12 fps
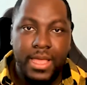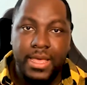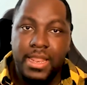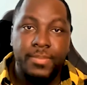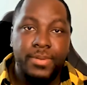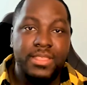
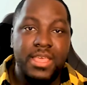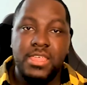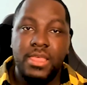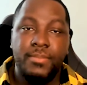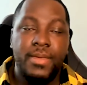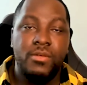could have
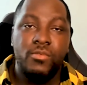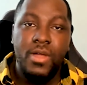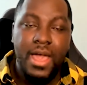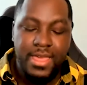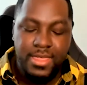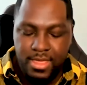potentially been
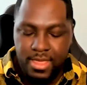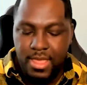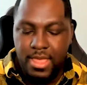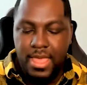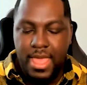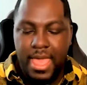rushed,
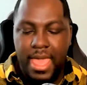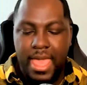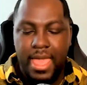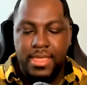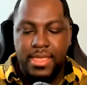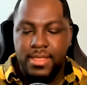
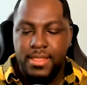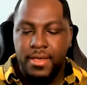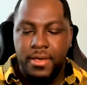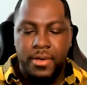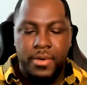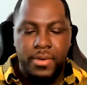and
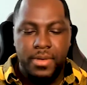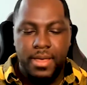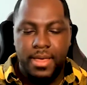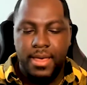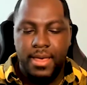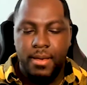
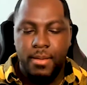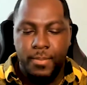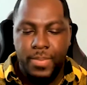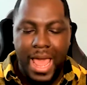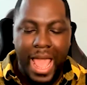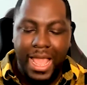
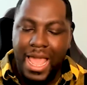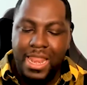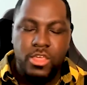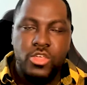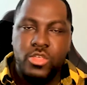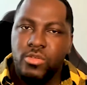but
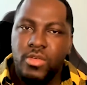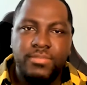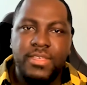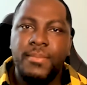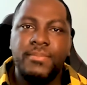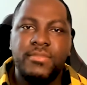
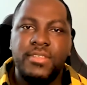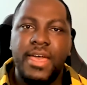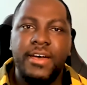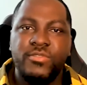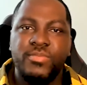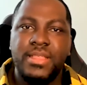something
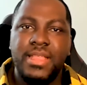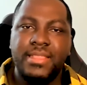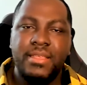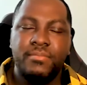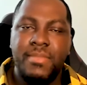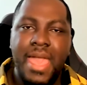tells me that
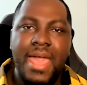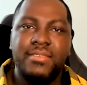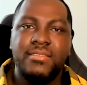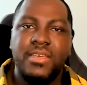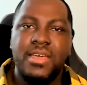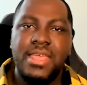the mask
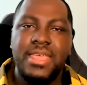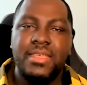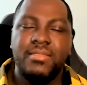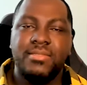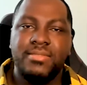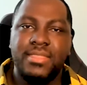is gonna
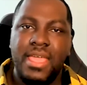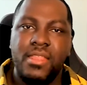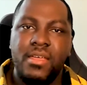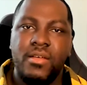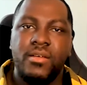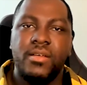get
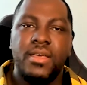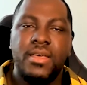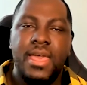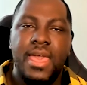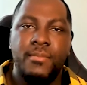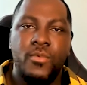thinner
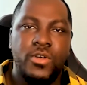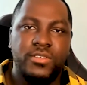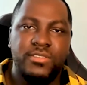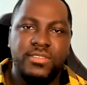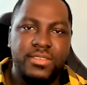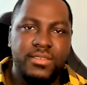and more
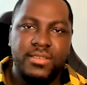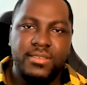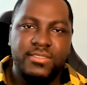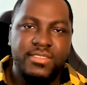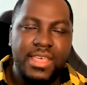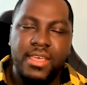
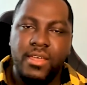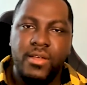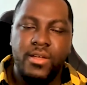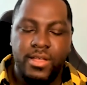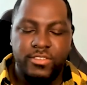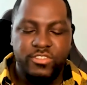
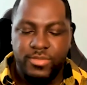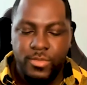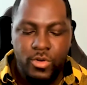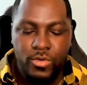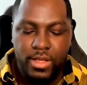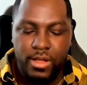slicker and
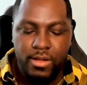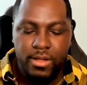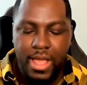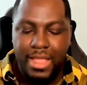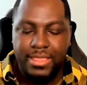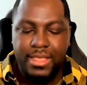
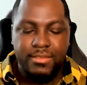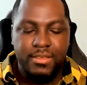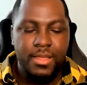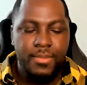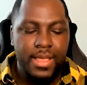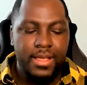smoother. I think it's
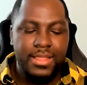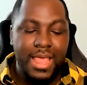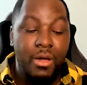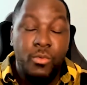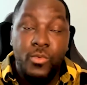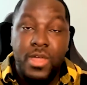gonna be, because
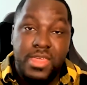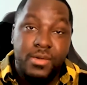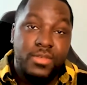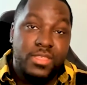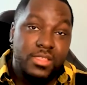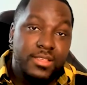I wish it
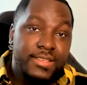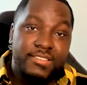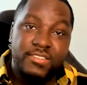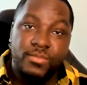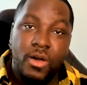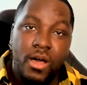was a little
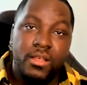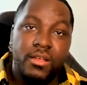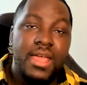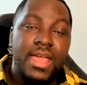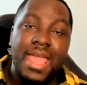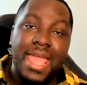smaller.
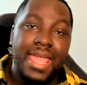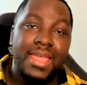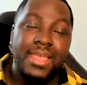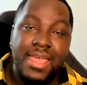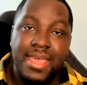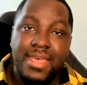
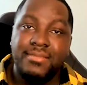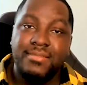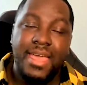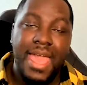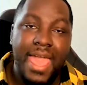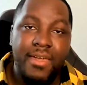It is
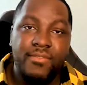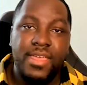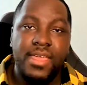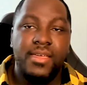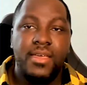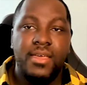
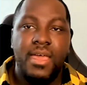heavy